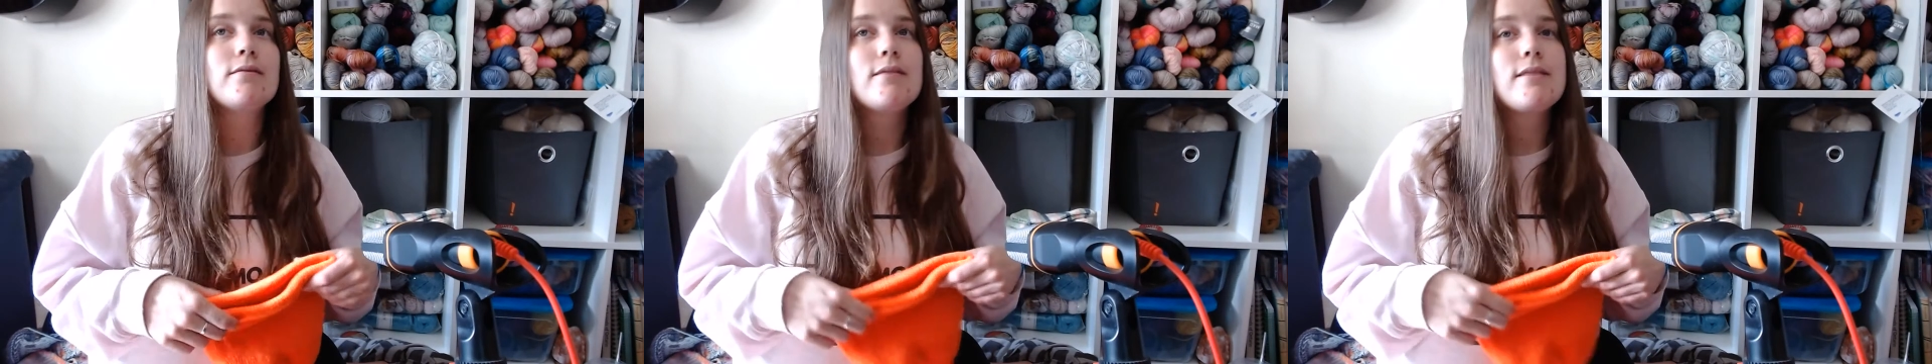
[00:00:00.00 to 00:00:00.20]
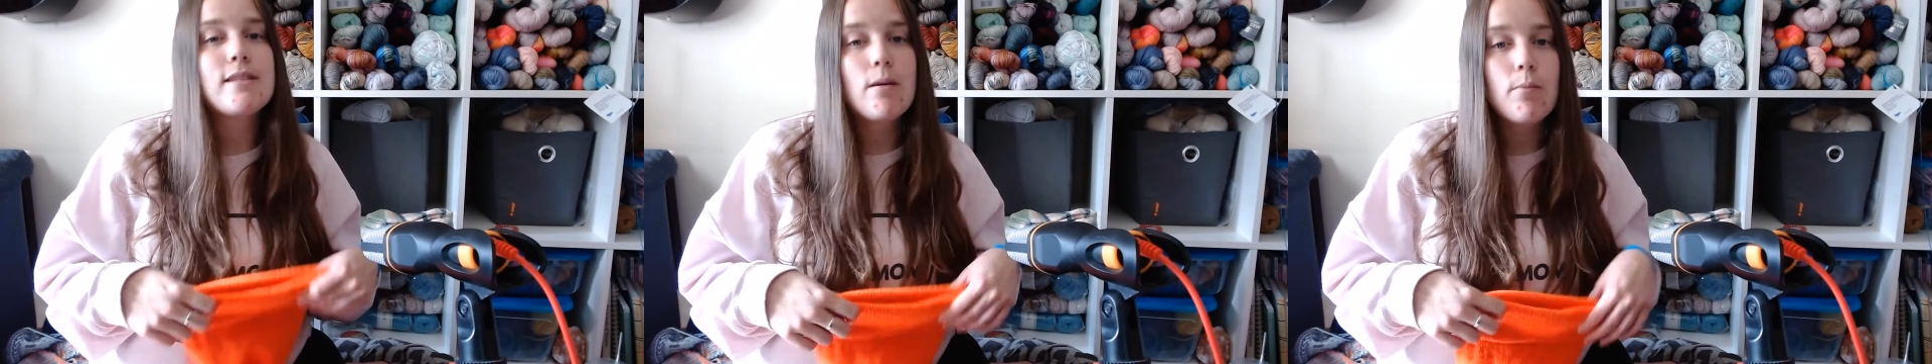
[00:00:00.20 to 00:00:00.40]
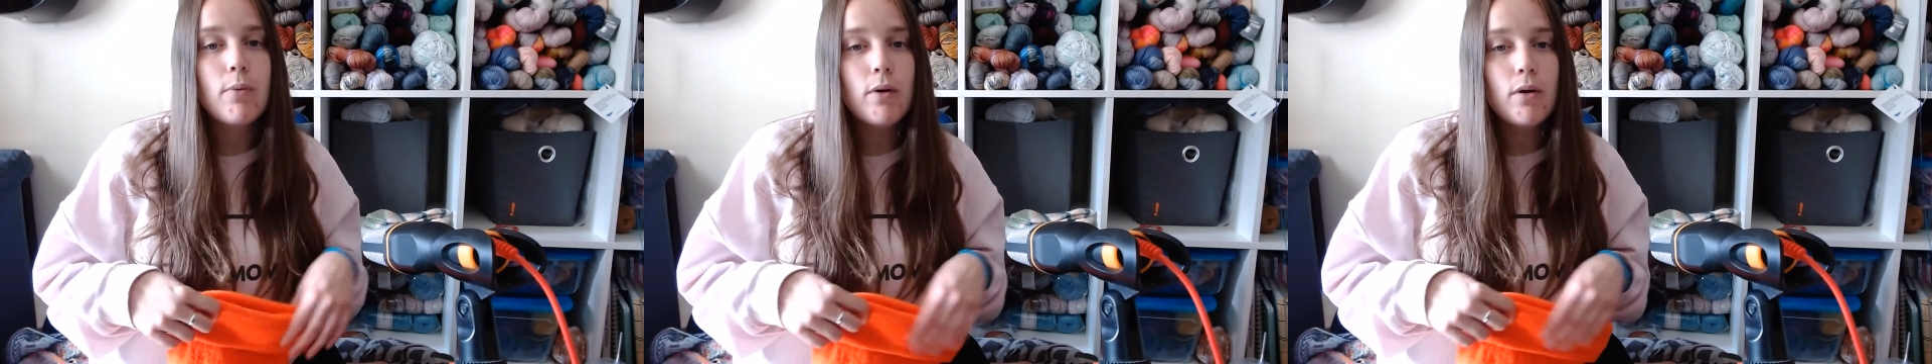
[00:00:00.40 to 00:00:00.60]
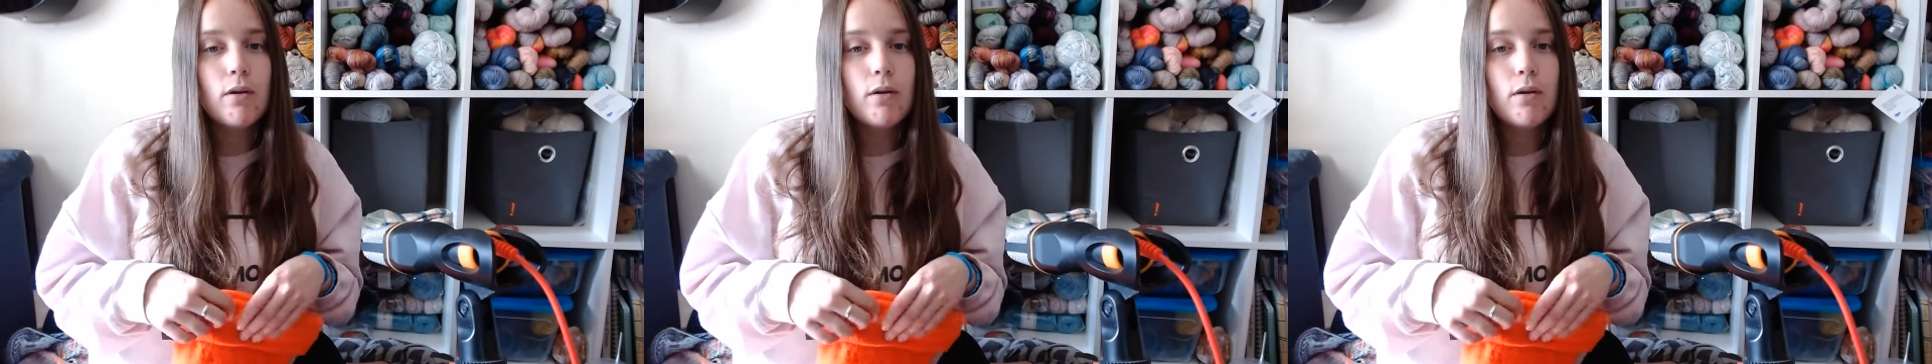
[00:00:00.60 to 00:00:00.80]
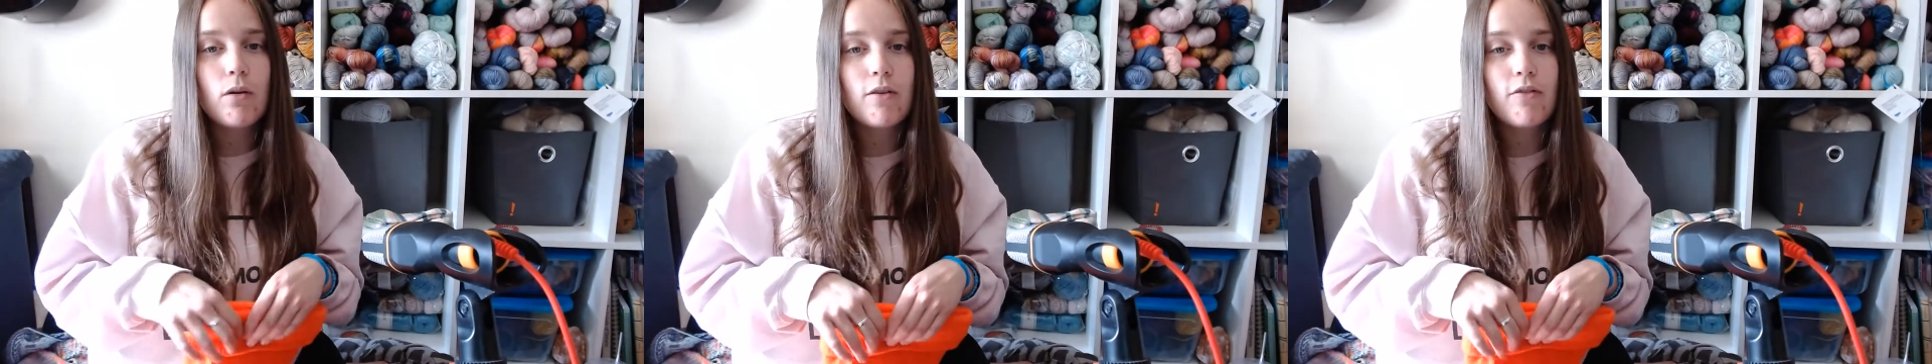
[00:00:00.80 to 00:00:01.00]

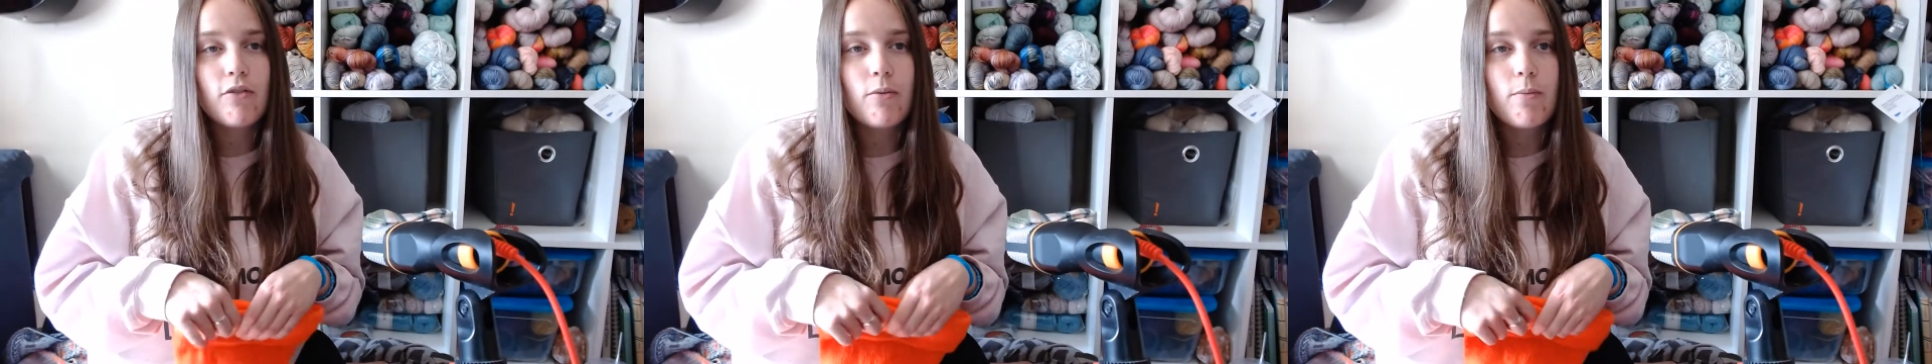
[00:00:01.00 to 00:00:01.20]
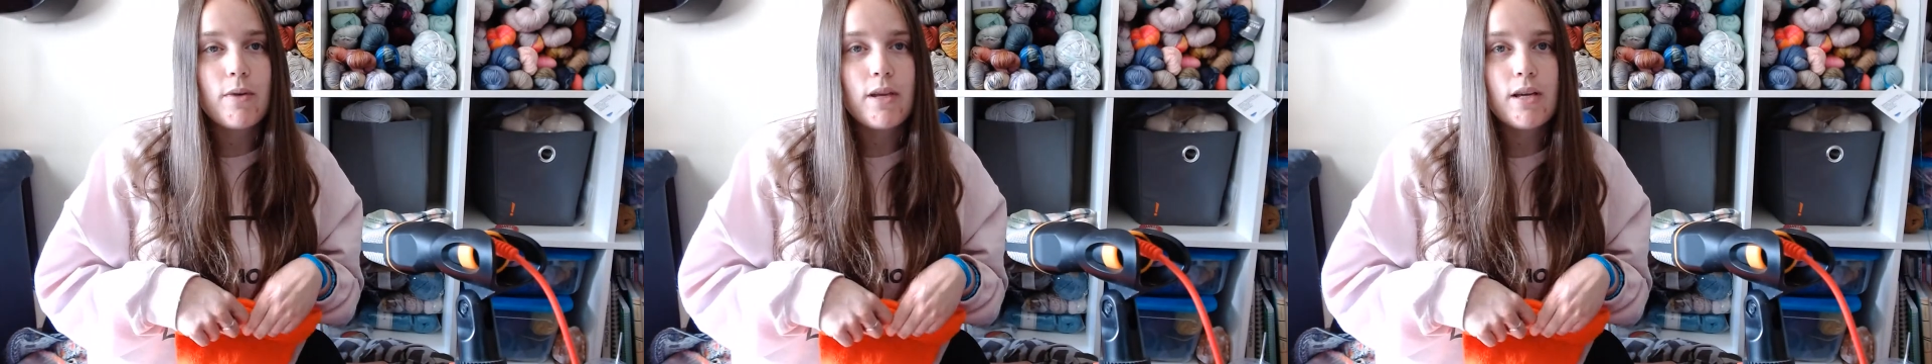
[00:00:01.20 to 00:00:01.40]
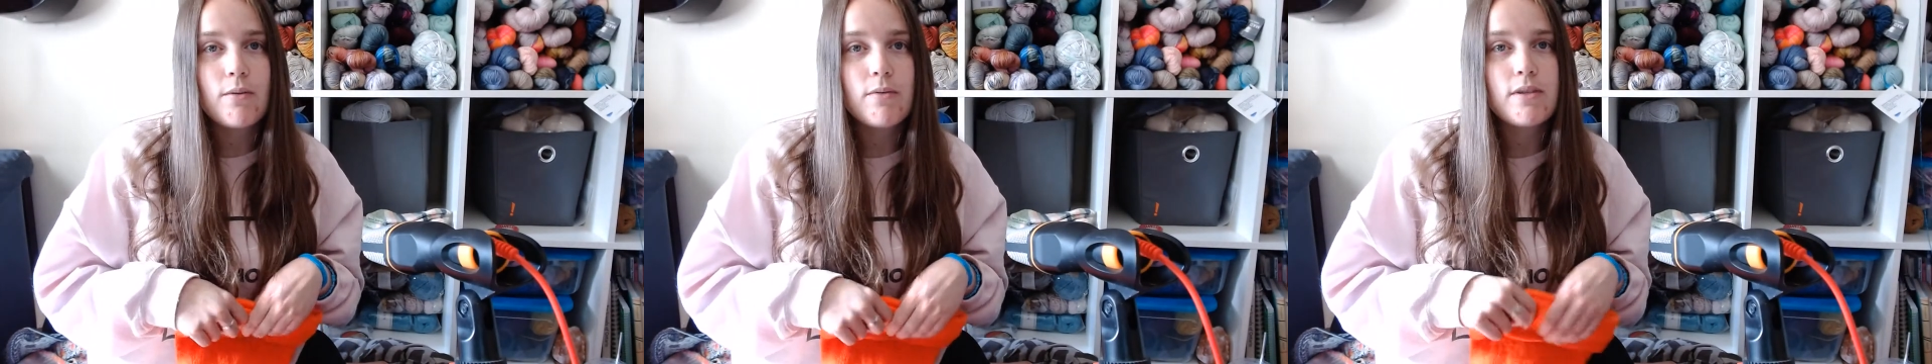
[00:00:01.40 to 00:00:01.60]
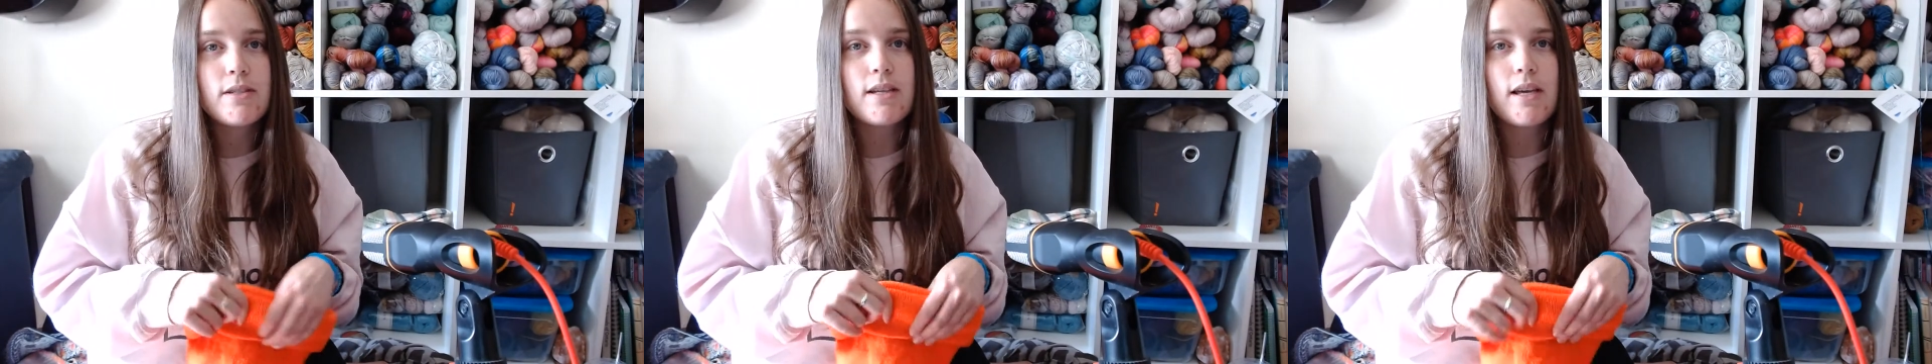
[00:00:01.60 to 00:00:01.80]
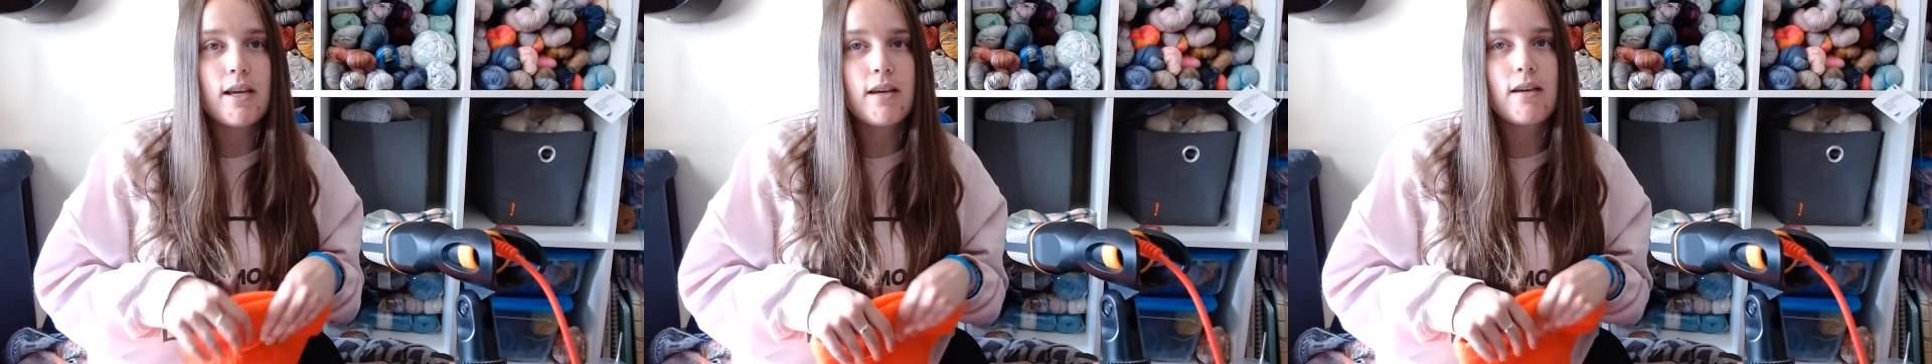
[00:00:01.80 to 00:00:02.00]
simple, or for me it was
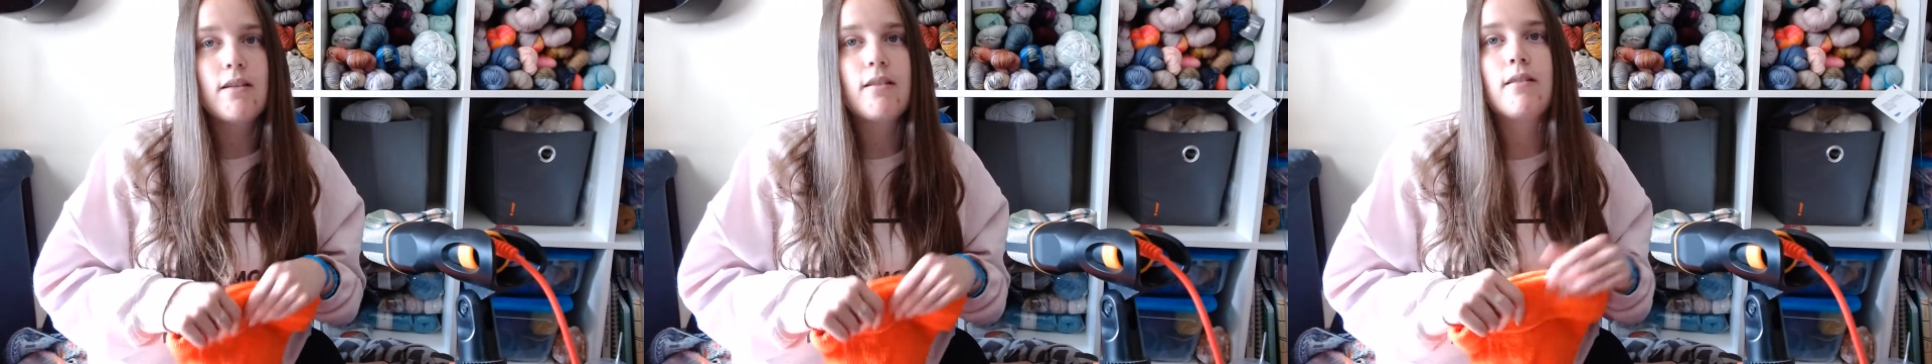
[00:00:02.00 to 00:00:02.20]
like